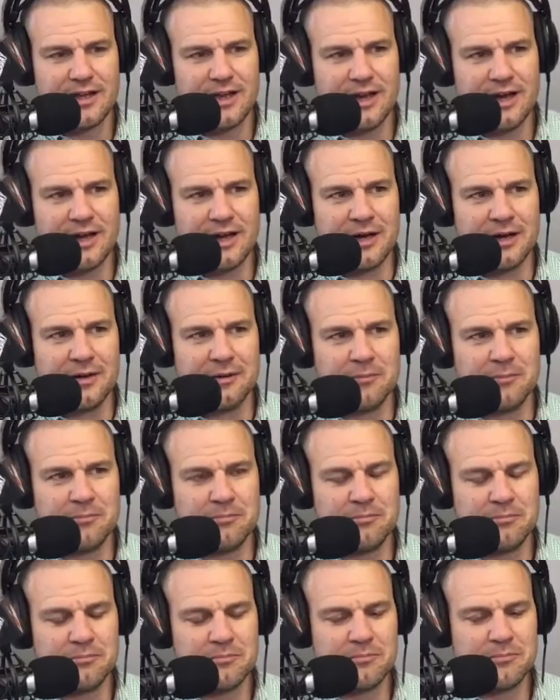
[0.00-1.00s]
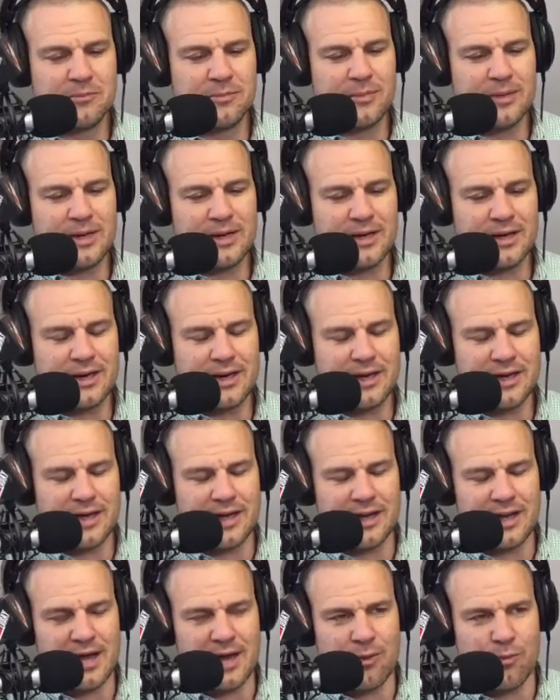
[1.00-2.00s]

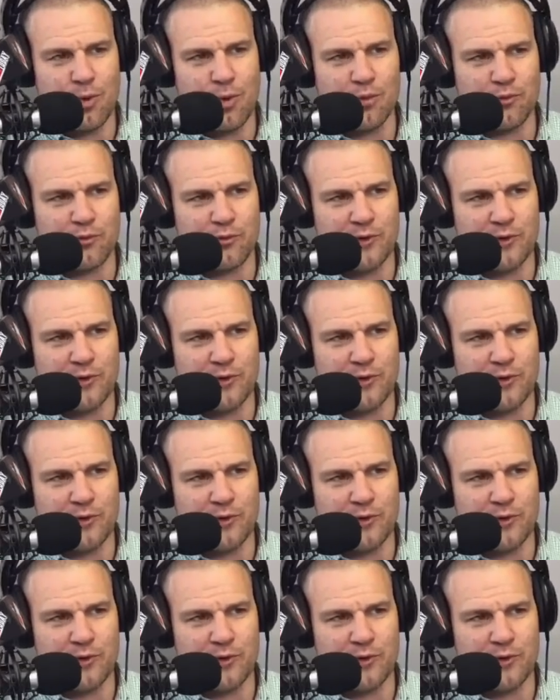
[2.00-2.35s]
and I won't